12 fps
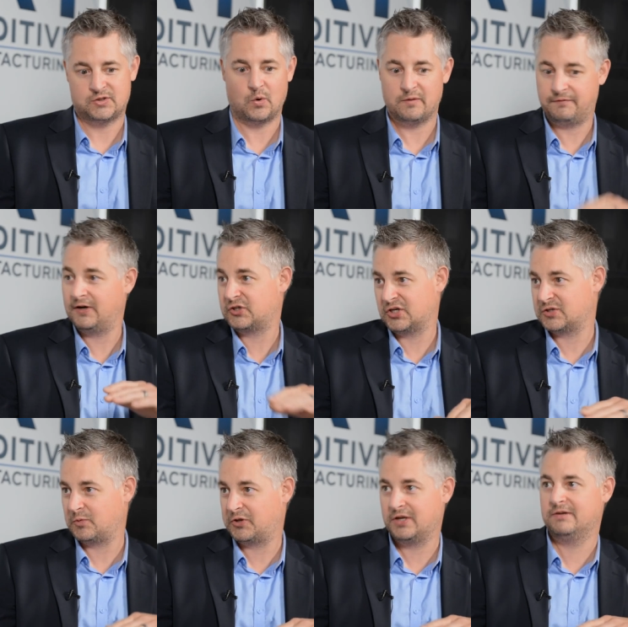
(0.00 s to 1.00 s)
so it
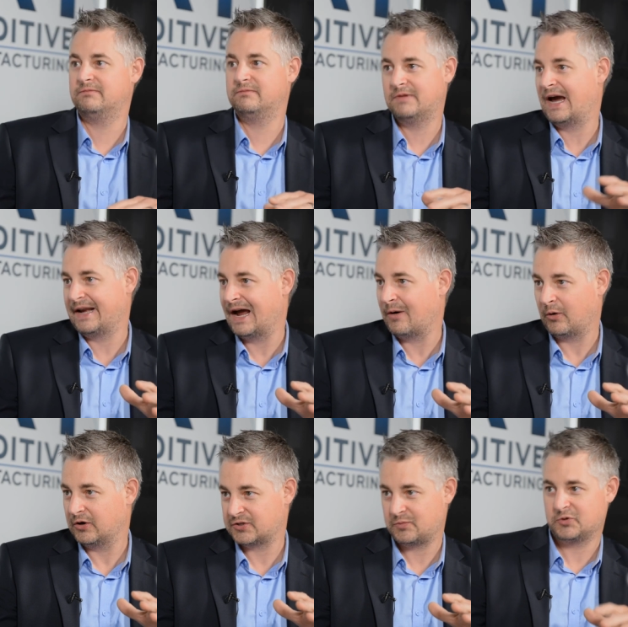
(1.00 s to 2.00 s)
finishes within nine
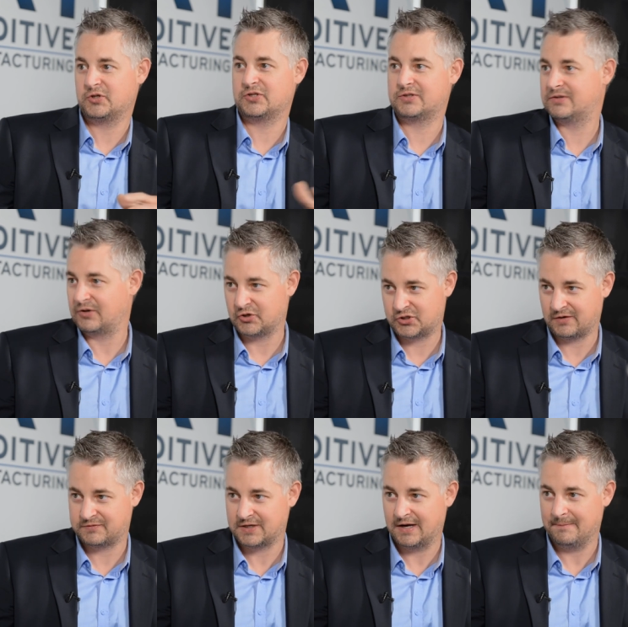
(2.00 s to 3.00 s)
hours, which is their
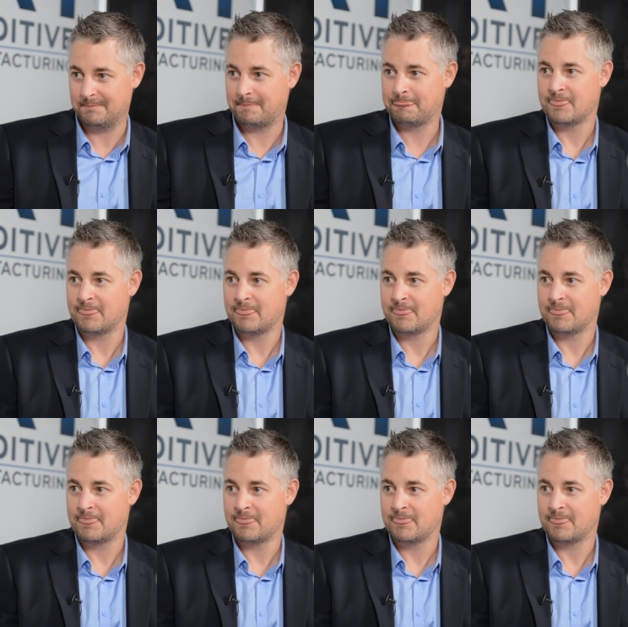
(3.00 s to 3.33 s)
shift time.